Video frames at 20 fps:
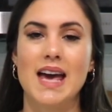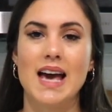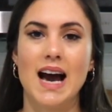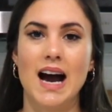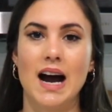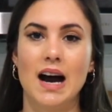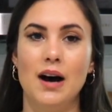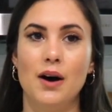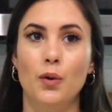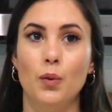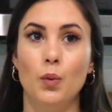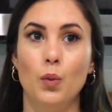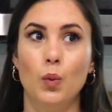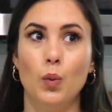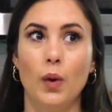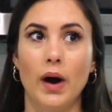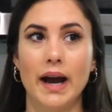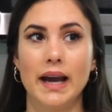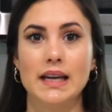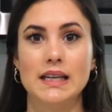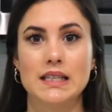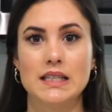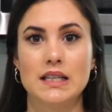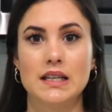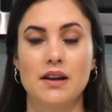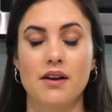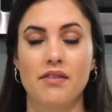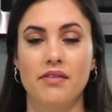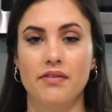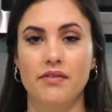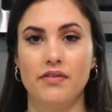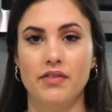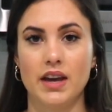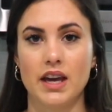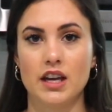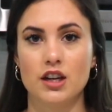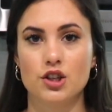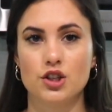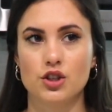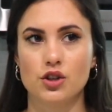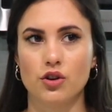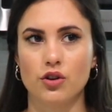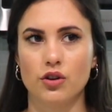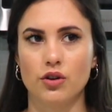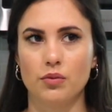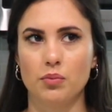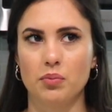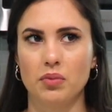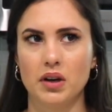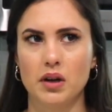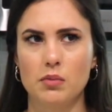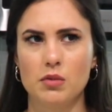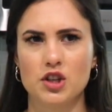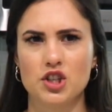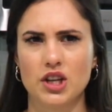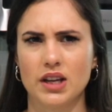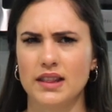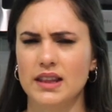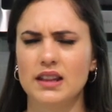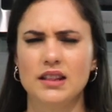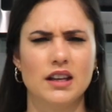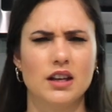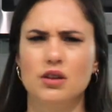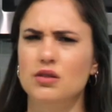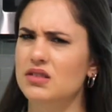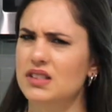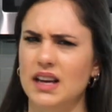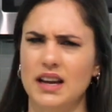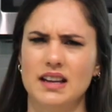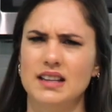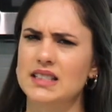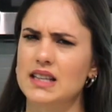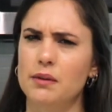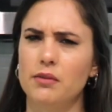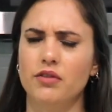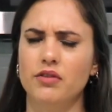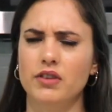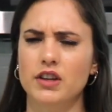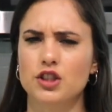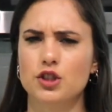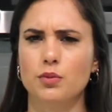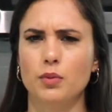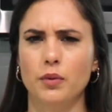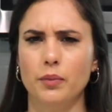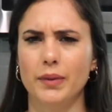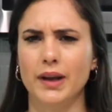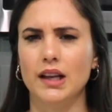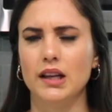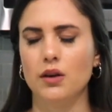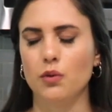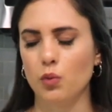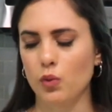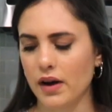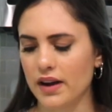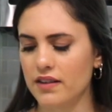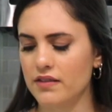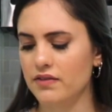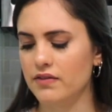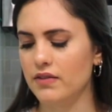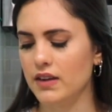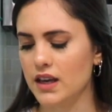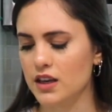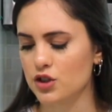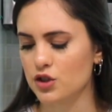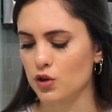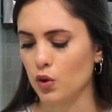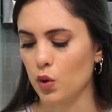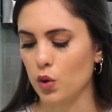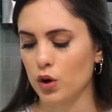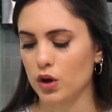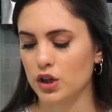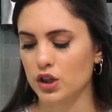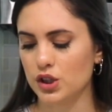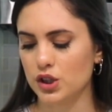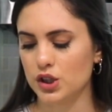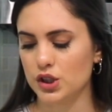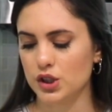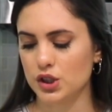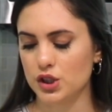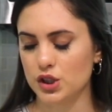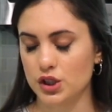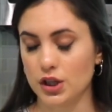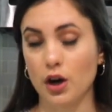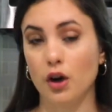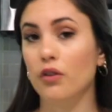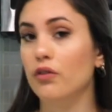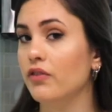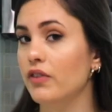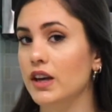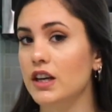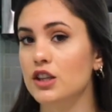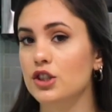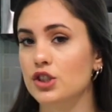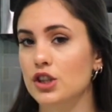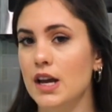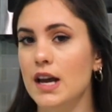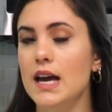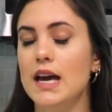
white fish, or pretty much I think they use any type of fish, but mainly white fish or shellfish.